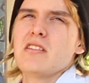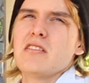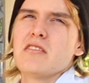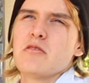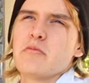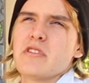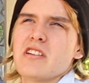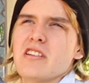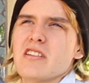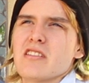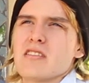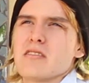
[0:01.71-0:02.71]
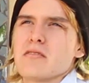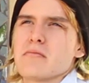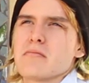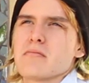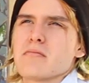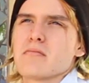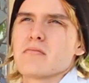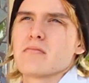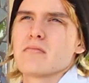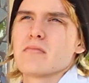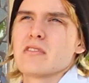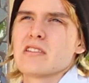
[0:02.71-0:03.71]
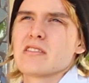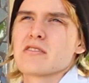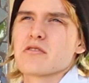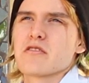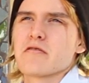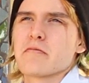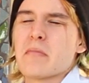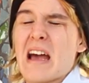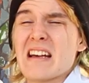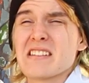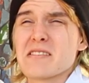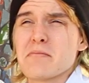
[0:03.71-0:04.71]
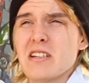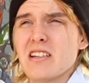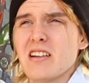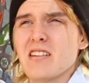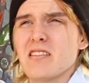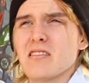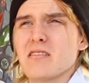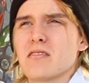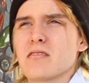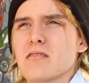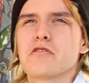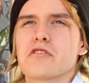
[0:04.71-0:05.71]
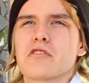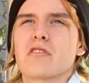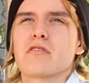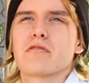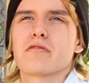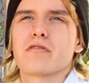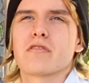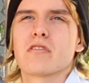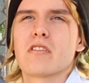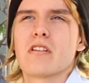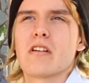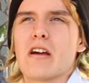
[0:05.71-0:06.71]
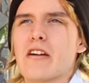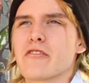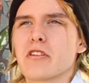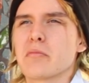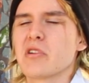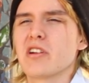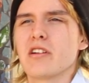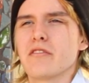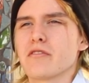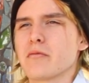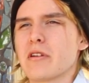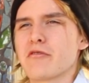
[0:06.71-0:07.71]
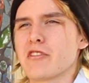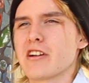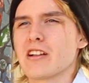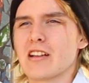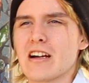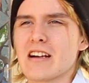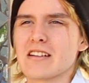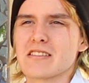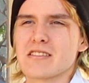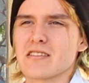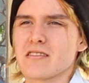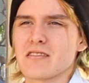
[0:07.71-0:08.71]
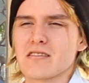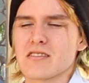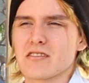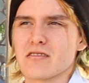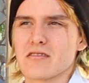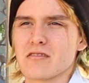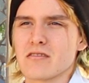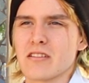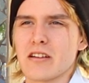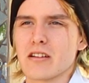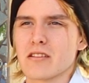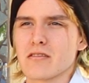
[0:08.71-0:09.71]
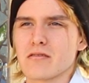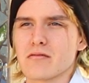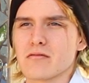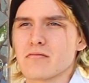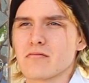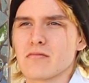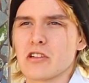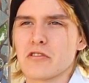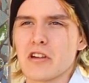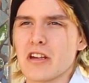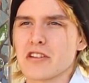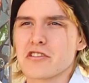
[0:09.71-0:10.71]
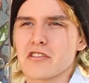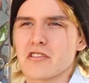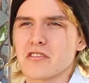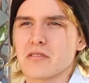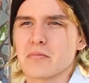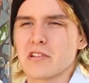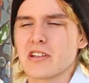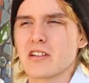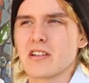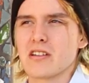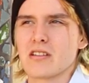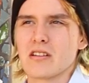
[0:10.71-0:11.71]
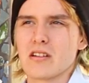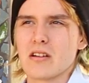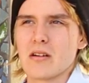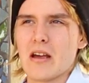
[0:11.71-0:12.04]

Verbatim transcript: To me, new media is sort of mass media, inclusion of everybody from every class and like location on the planet.